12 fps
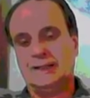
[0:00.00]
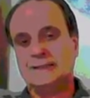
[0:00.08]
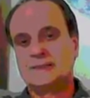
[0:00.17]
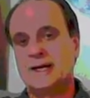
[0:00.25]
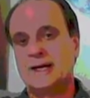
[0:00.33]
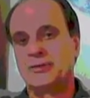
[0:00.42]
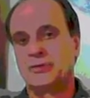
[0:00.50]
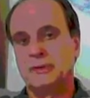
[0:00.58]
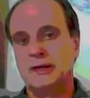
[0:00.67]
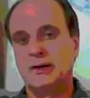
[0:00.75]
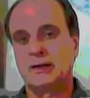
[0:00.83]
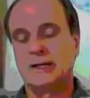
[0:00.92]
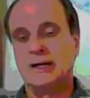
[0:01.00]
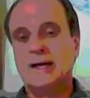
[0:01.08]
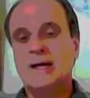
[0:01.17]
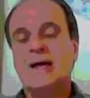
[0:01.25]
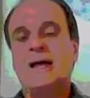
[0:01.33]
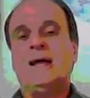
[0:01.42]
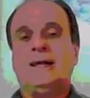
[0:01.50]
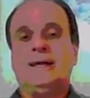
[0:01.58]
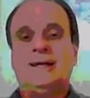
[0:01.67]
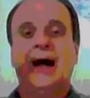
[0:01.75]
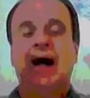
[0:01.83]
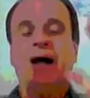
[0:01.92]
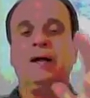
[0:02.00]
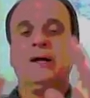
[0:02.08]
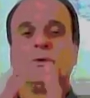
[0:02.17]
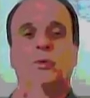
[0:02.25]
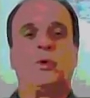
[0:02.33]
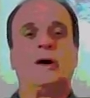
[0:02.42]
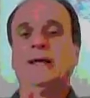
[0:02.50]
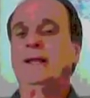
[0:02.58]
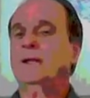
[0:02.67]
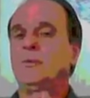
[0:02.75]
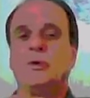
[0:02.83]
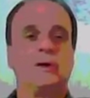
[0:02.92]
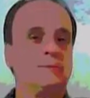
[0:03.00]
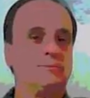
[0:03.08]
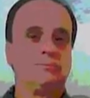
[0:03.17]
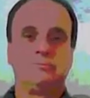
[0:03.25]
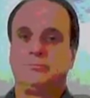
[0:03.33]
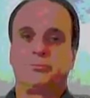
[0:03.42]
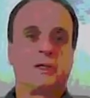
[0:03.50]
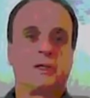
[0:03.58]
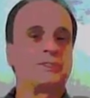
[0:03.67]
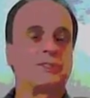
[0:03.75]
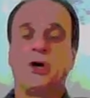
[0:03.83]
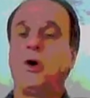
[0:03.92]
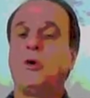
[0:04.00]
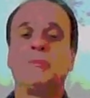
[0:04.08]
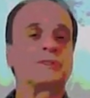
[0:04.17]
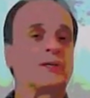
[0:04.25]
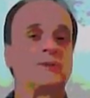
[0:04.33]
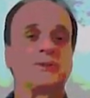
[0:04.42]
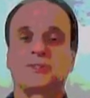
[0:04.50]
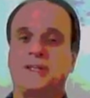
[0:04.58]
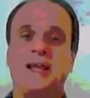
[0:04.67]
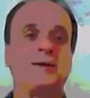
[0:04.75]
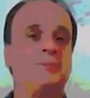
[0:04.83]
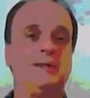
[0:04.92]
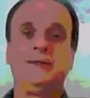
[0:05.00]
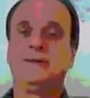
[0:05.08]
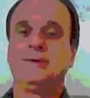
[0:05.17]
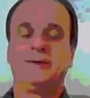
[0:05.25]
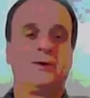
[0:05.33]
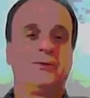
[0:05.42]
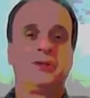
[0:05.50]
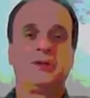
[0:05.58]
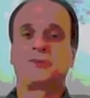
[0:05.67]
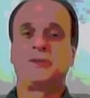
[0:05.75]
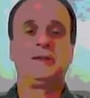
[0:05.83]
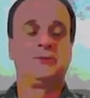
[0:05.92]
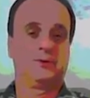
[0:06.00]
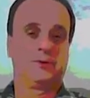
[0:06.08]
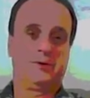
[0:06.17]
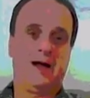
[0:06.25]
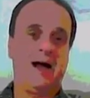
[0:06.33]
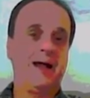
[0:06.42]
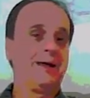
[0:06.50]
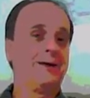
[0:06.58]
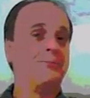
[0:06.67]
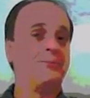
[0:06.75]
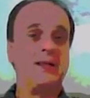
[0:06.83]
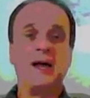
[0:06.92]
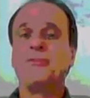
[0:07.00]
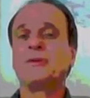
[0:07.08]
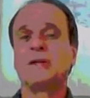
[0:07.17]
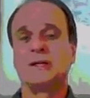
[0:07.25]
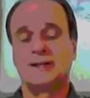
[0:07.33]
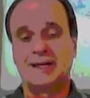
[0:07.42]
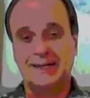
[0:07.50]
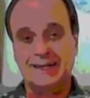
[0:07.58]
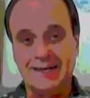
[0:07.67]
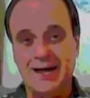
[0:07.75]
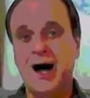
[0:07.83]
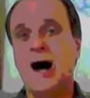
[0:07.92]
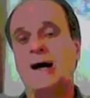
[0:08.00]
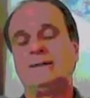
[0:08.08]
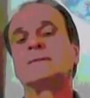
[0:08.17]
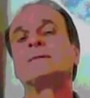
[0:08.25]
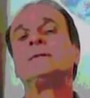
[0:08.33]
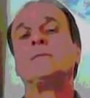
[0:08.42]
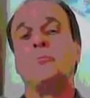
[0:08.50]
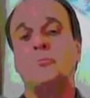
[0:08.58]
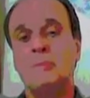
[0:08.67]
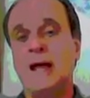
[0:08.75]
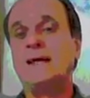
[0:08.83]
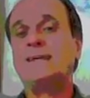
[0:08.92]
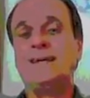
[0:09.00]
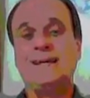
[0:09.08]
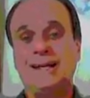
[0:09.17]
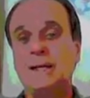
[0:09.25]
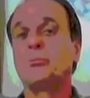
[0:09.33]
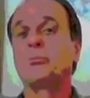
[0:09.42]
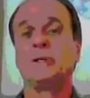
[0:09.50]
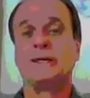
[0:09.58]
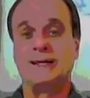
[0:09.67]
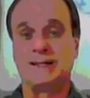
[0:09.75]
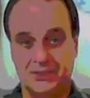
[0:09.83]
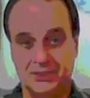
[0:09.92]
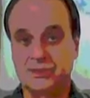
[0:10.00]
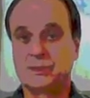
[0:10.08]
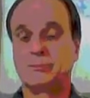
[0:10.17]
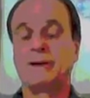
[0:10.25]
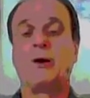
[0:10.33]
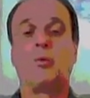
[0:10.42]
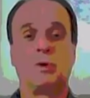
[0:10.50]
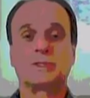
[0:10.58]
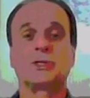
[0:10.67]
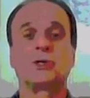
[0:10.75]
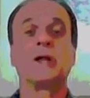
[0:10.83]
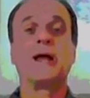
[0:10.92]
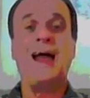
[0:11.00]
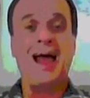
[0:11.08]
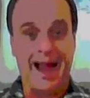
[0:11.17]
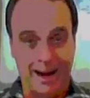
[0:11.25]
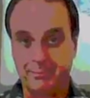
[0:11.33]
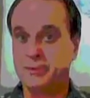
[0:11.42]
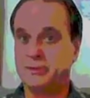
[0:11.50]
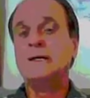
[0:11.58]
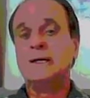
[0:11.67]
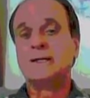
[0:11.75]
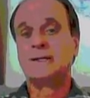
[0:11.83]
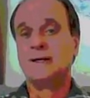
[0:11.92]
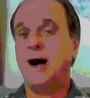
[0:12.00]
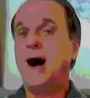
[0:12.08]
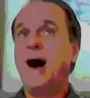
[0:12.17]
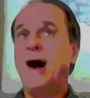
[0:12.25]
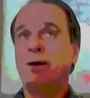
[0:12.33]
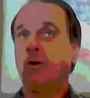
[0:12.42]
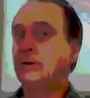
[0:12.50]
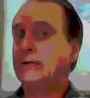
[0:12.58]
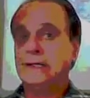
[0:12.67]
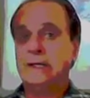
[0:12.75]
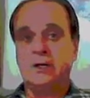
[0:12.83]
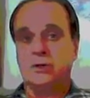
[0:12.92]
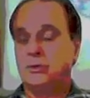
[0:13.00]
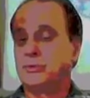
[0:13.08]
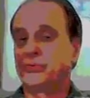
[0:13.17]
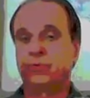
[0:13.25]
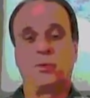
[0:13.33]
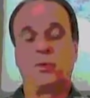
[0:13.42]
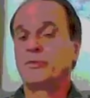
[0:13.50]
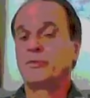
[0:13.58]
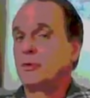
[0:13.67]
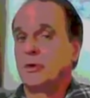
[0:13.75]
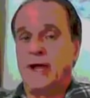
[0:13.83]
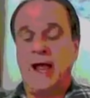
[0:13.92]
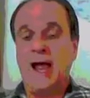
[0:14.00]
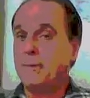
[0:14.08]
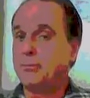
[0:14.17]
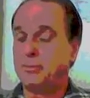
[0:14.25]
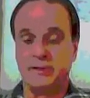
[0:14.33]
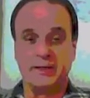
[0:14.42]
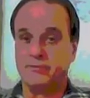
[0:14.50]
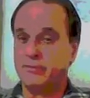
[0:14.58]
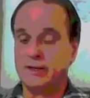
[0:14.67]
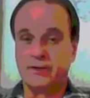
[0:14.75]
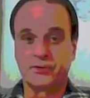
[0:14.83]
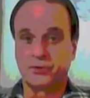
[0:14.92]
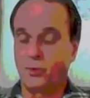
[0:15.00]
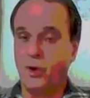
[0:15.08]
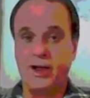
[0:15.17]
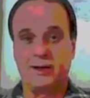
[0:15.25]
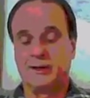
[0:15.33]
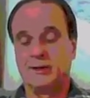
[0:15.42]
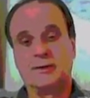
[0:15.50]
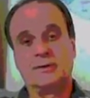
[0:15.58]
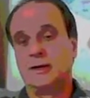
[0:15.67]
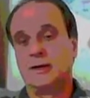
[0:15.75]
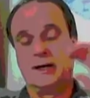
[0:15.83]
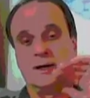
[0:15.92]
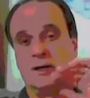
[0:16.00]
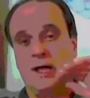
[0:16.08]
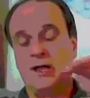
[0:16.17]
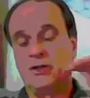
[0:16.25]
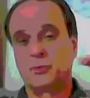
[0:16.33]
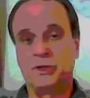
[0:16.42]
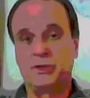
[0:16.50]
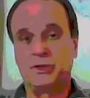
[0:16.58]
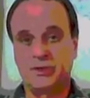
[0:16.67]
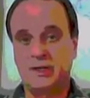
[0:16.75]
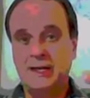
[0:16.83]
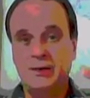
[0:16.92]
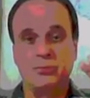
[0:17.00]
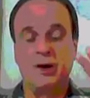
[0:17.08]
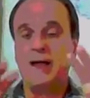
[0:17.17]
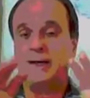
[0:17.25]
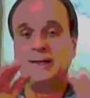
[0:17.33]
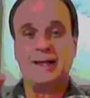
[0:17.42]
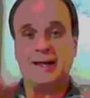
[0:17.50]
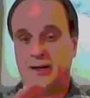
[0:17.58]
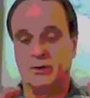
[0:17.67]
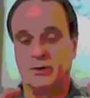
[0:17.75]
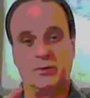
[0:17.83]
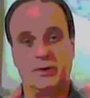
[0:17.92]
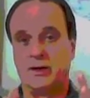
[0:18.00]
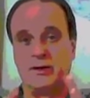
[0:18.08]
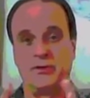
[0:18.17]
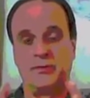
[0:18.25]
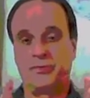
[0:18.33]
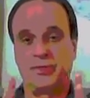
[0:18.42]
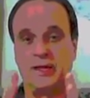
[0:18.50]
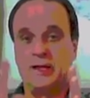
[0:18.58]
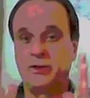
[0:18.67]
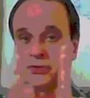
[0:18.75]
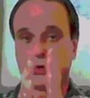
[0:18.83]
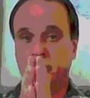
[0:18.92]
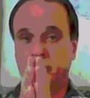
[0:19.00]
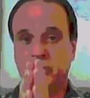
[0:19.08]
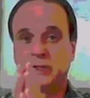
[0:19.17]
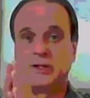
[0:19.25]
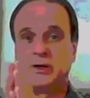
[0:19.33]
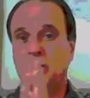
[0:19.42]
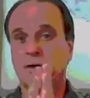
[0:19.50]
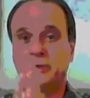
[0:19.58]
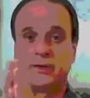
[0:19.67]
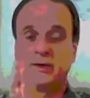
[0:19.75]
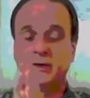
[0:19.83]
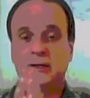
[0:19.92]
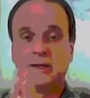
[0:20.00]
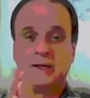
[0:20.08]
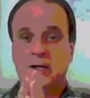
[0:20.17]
and South America. Now, I don't want anyone, please don't misunderstand me on this either. I am definitely not making any predictions about what's going to happen. God only knows what's going to happen in Venezuela. As we see right now, things are really at a